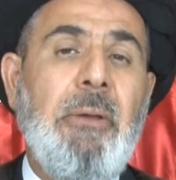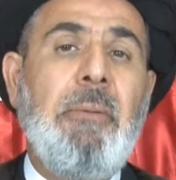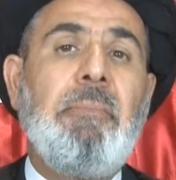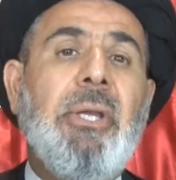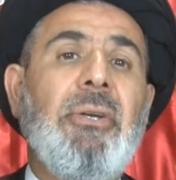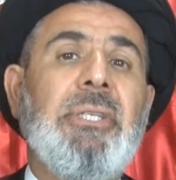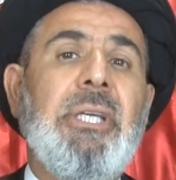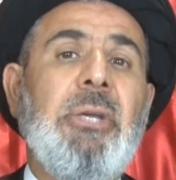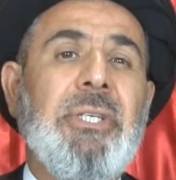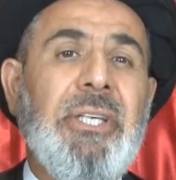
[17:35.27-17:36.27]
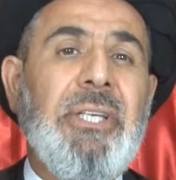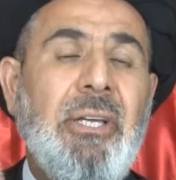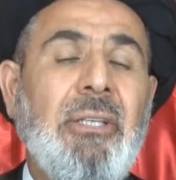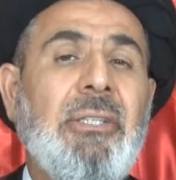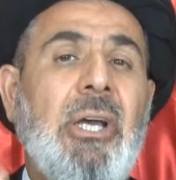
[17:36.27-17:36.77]
because he was
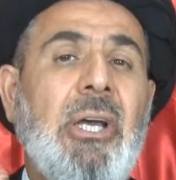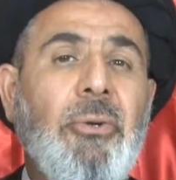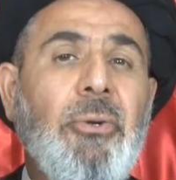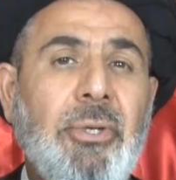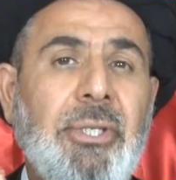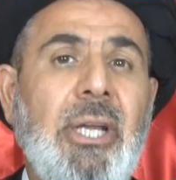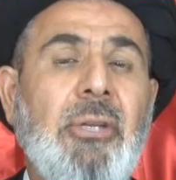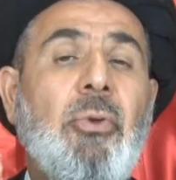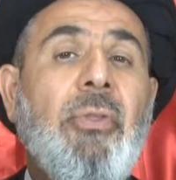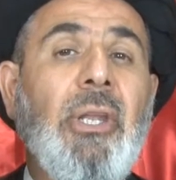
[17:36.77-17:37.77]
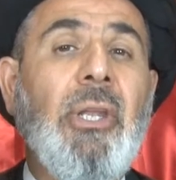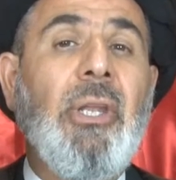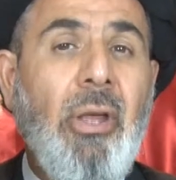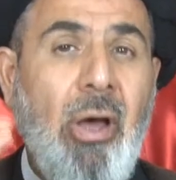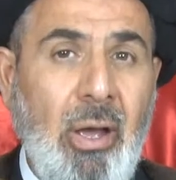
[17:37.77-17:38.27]
killed according to the
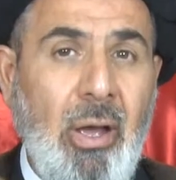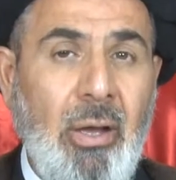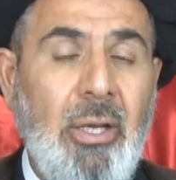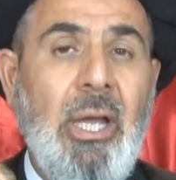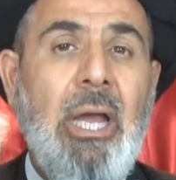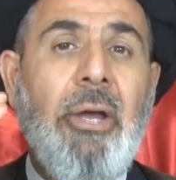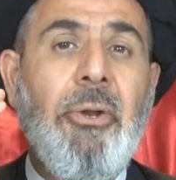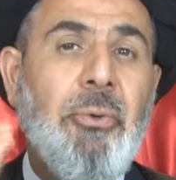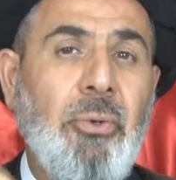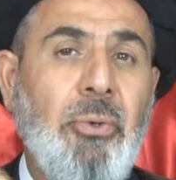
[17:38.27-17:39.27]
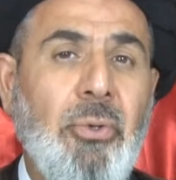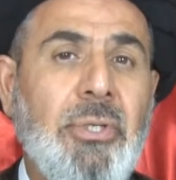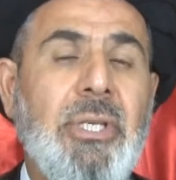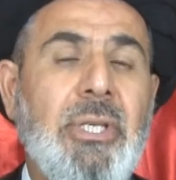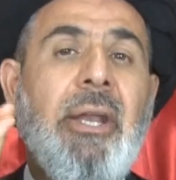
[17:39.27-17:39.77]
law and
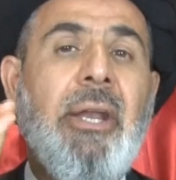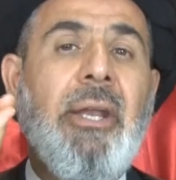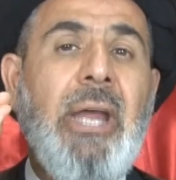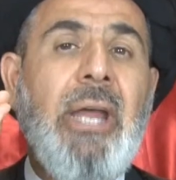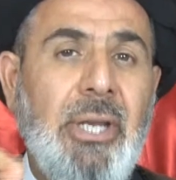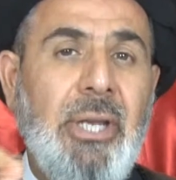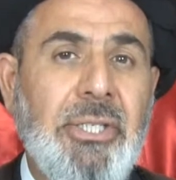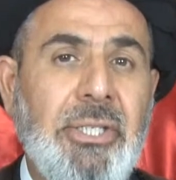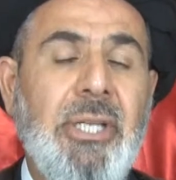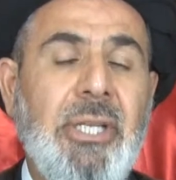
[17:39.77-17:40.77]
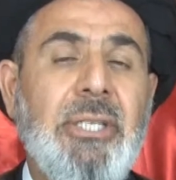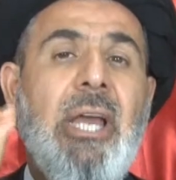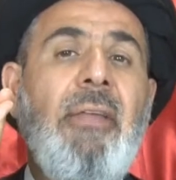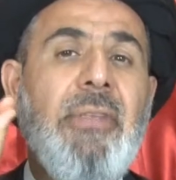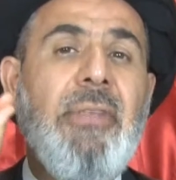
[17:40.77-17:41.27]
rules and regulations
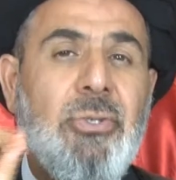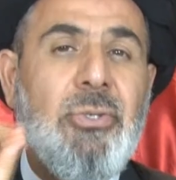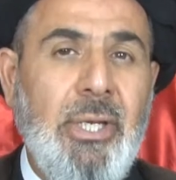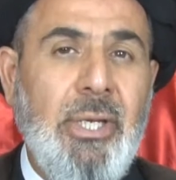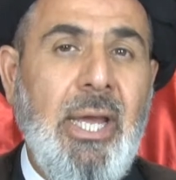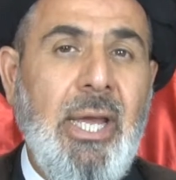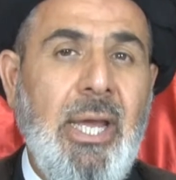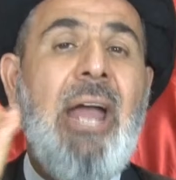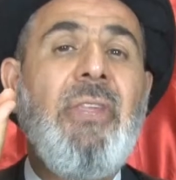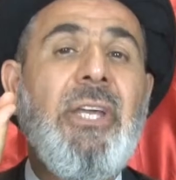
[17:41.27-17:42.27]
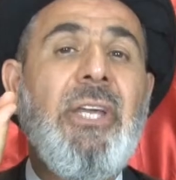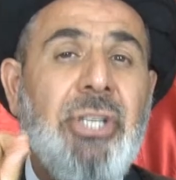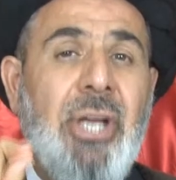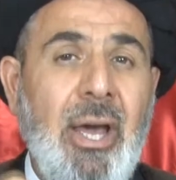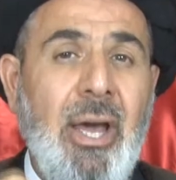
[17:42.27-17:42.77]
and the sunnah and the
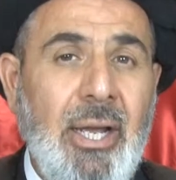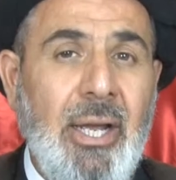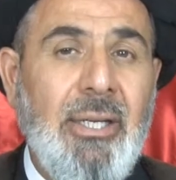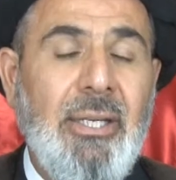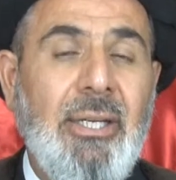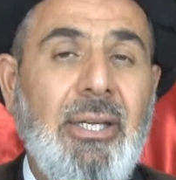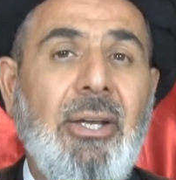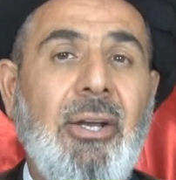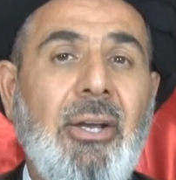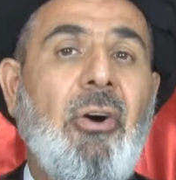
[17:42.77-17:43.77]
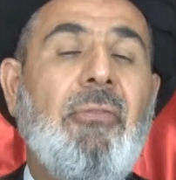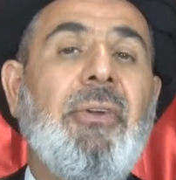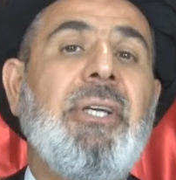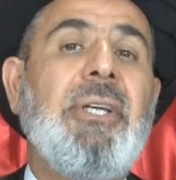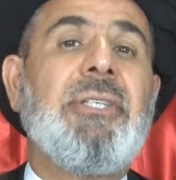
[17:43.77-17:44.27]
shar' of
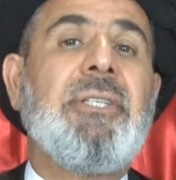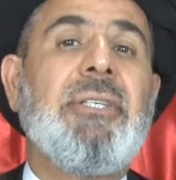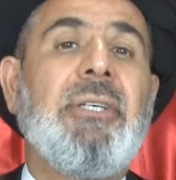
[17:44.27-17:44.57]
his